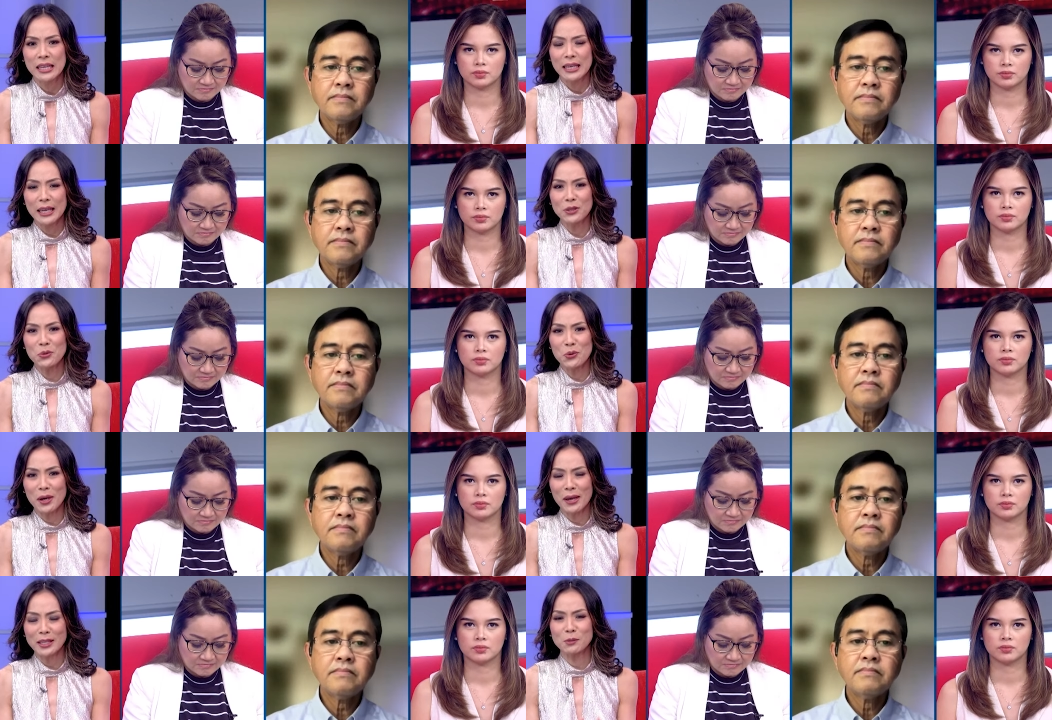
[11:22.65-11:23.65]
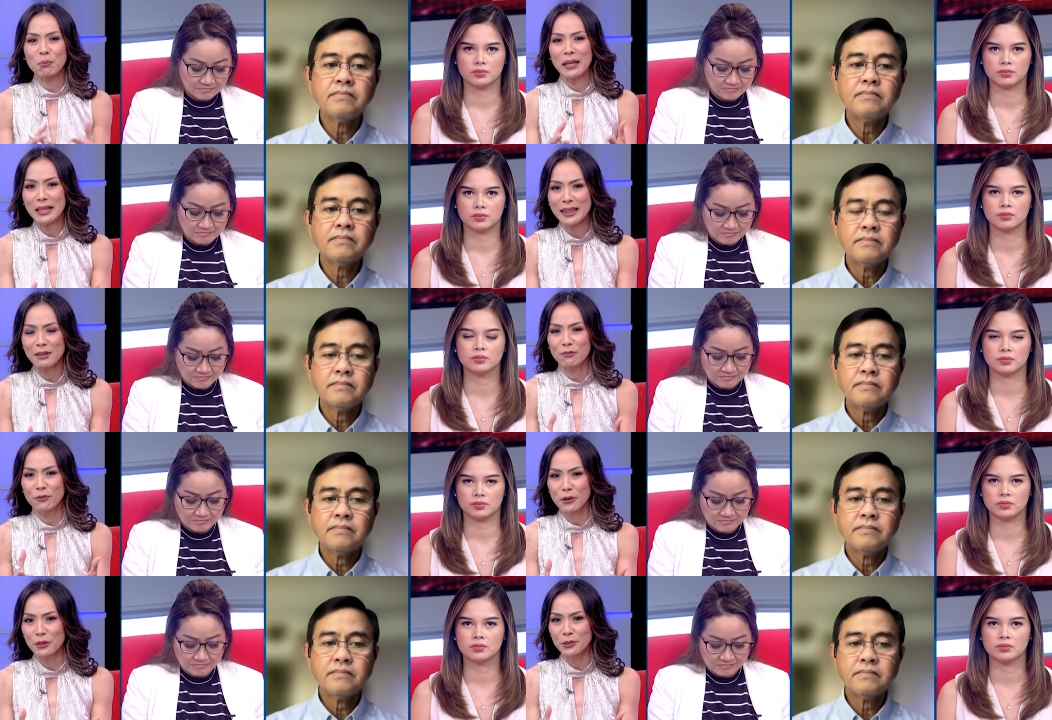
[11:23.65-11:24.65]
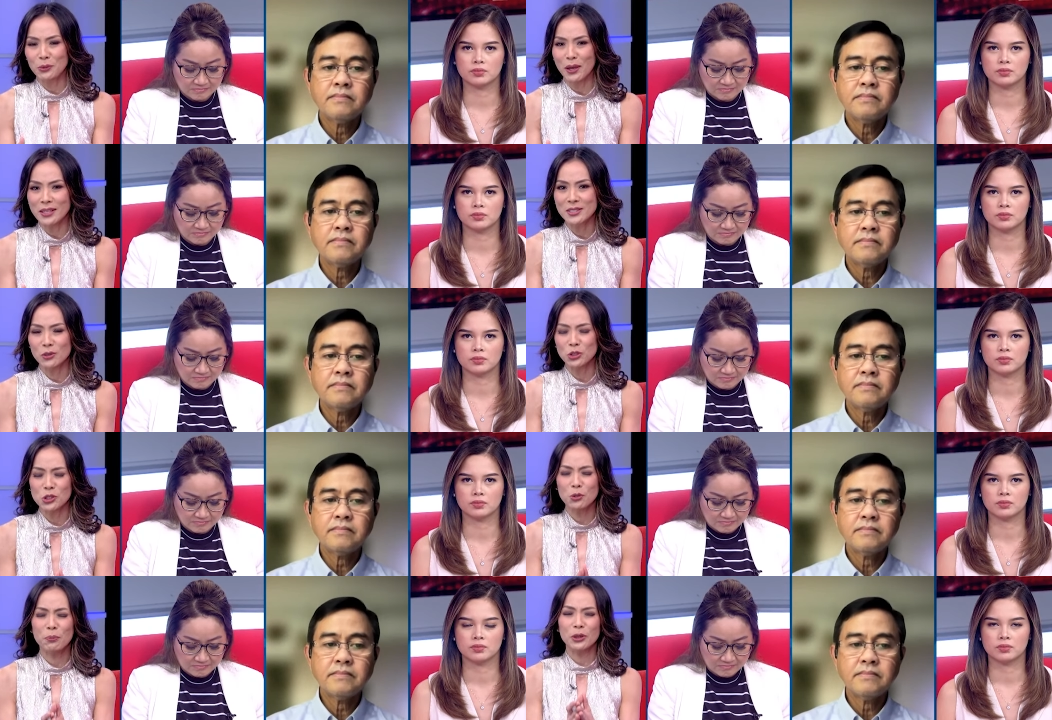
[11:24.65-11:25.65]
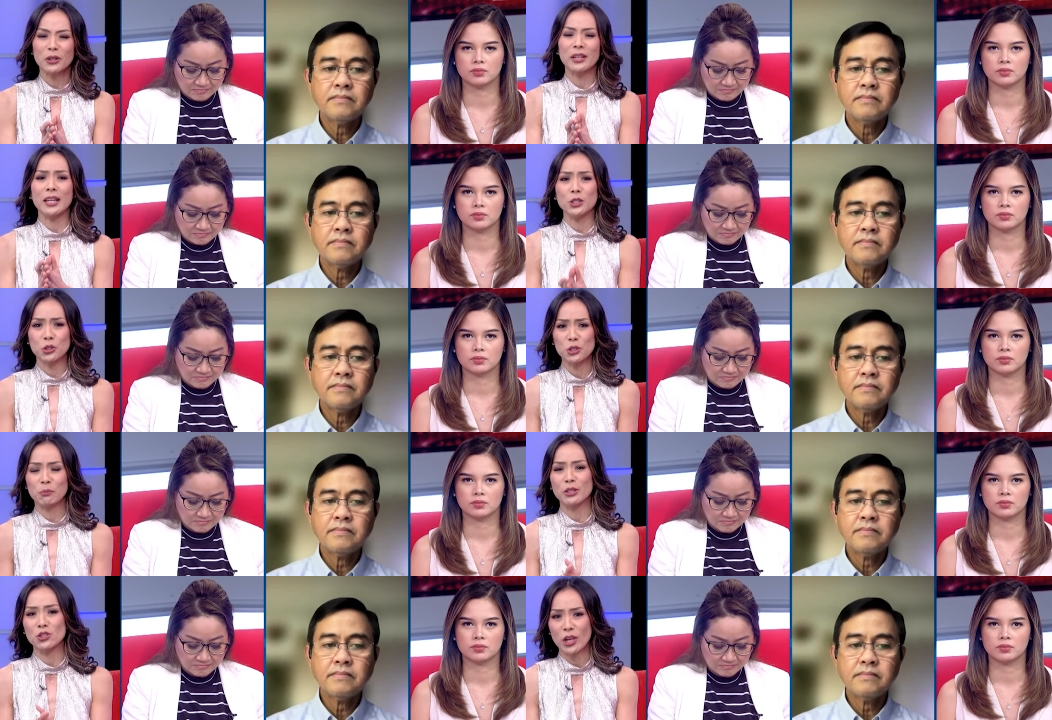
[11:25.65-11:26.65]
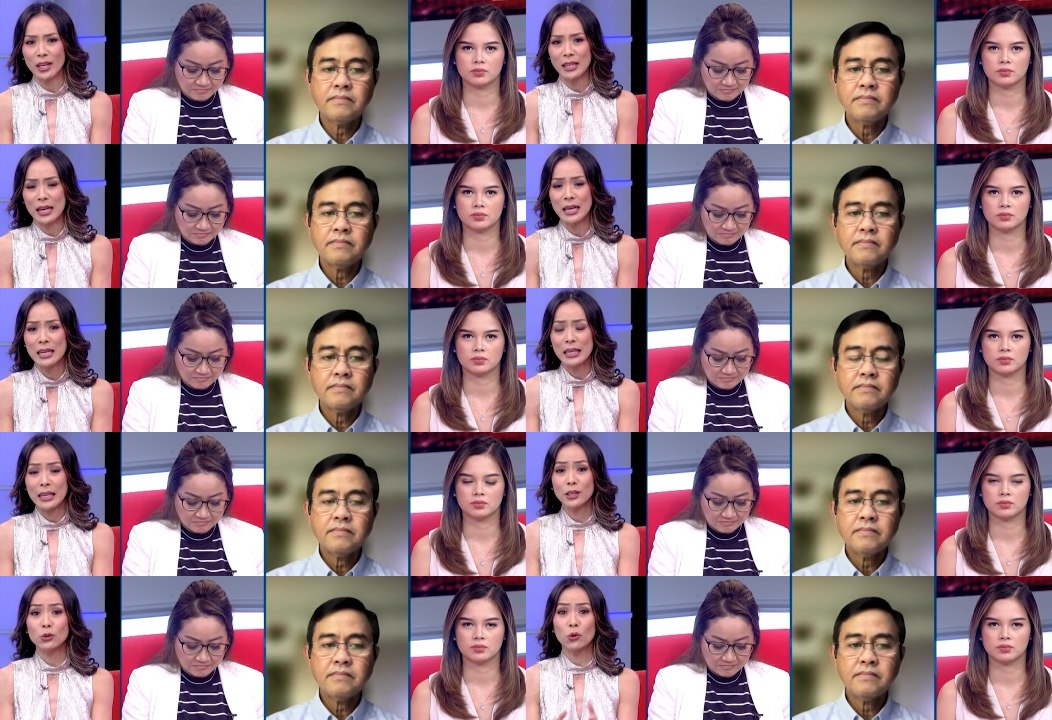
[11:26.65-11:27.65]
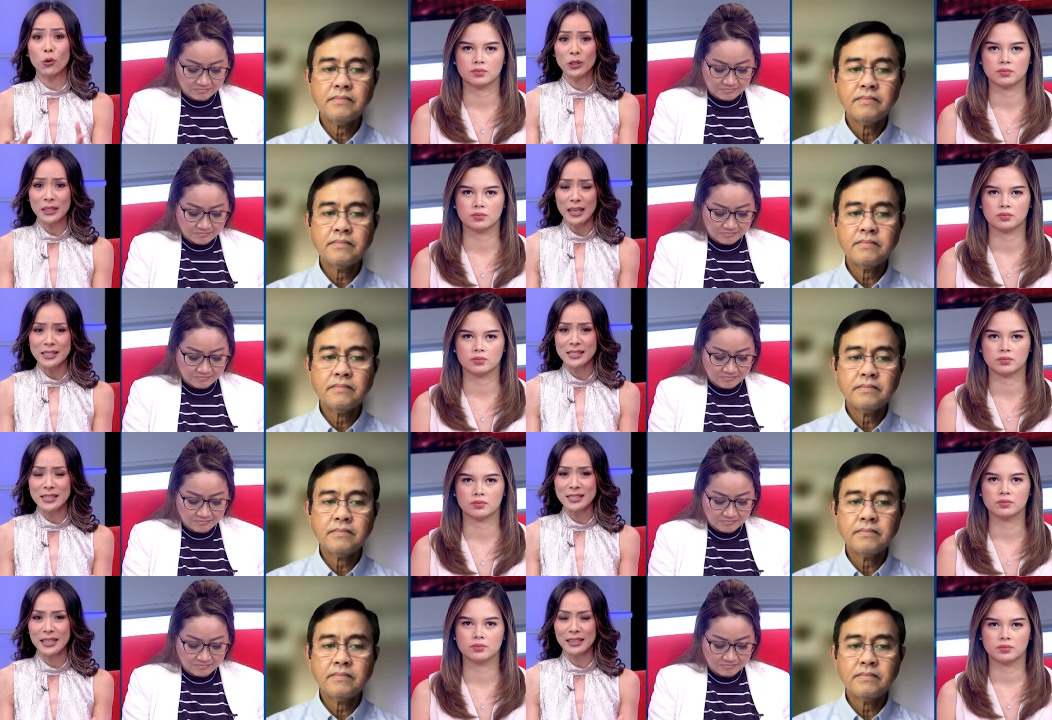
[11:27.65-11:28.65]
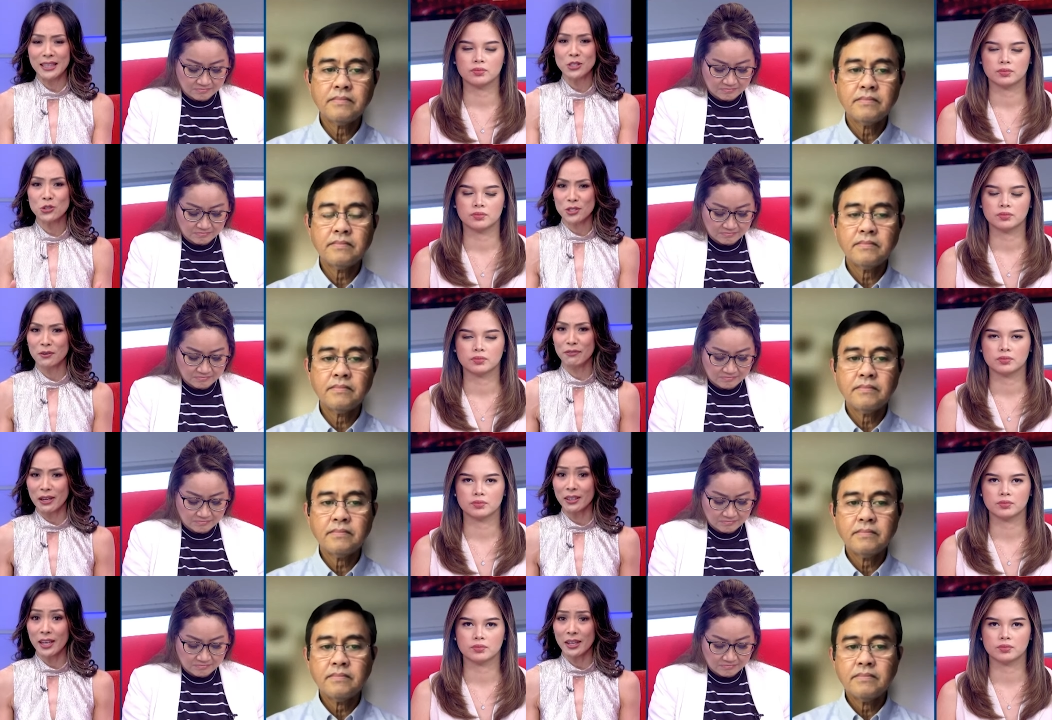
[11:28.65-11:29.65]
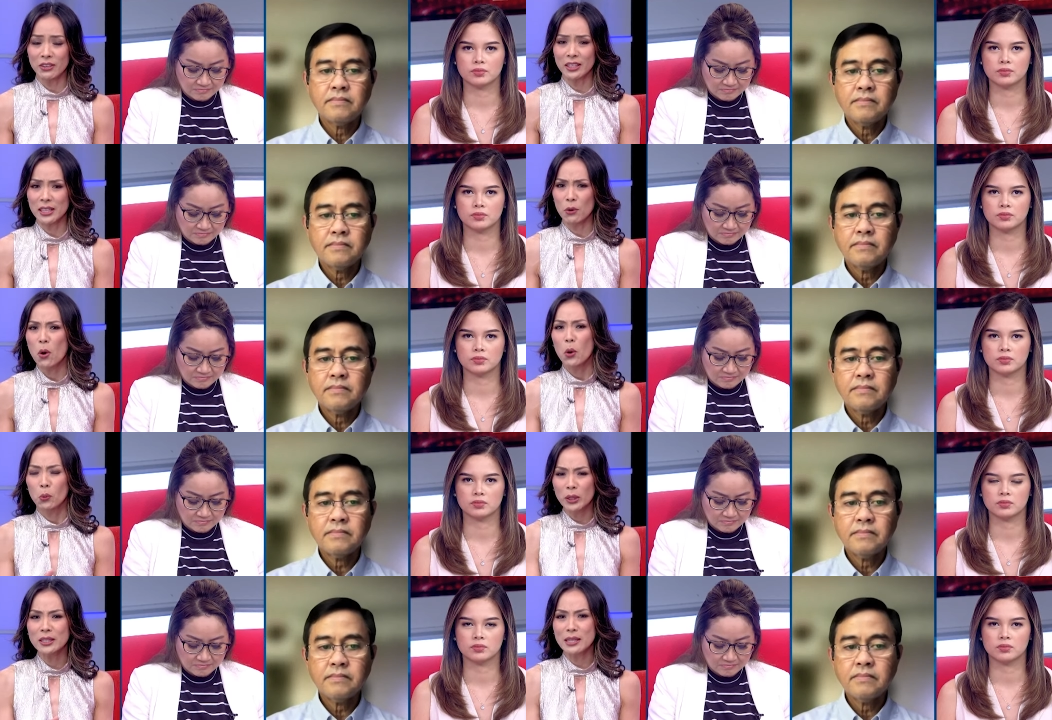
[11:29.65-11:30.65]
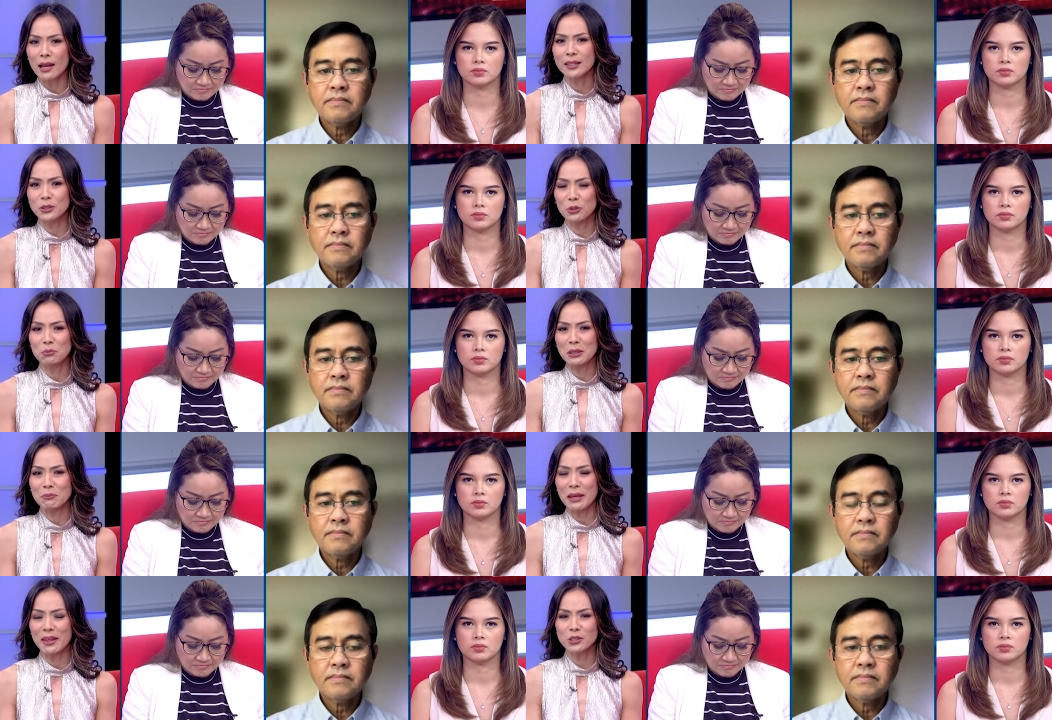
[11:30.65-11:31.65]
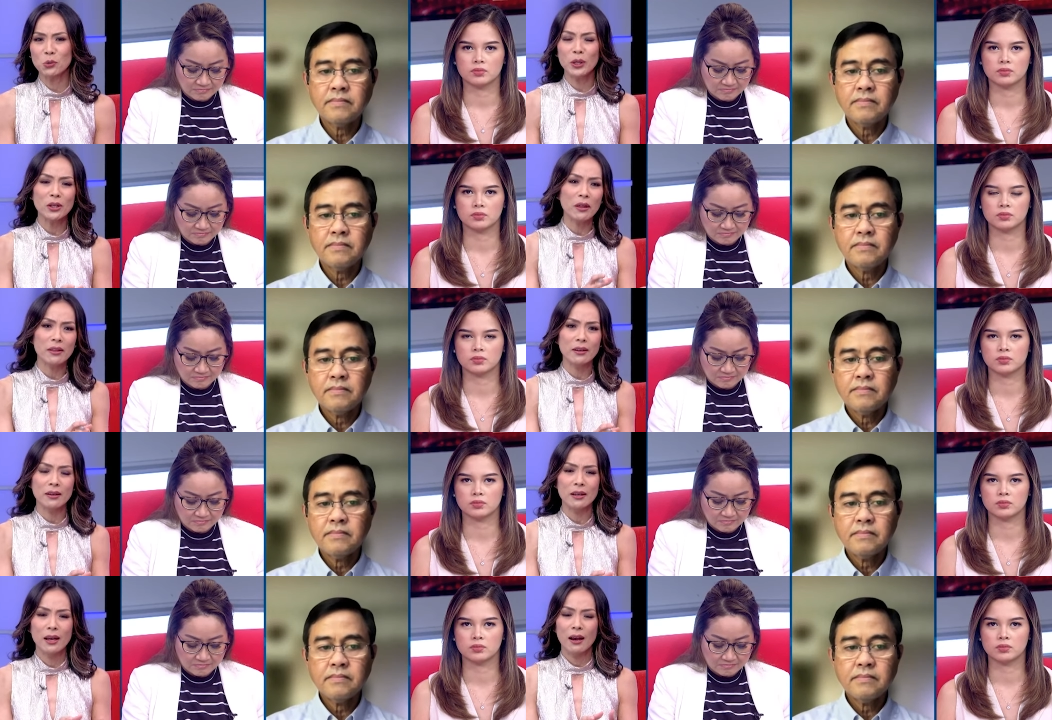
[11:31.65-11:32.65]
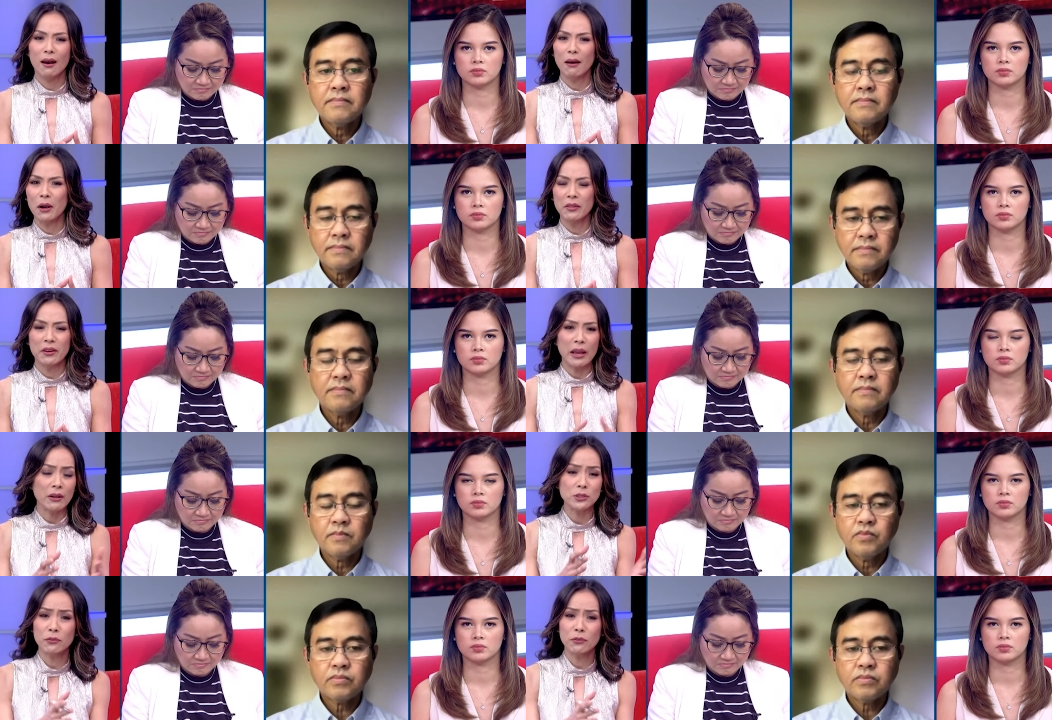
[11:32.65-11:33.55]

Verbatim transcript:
Speaker 1: Can you uh, explain that further to us, no, just to put our relationship with China into context, kasi tensions are very high right now. What exactly do you mean by that? So what other, uh, are there areas of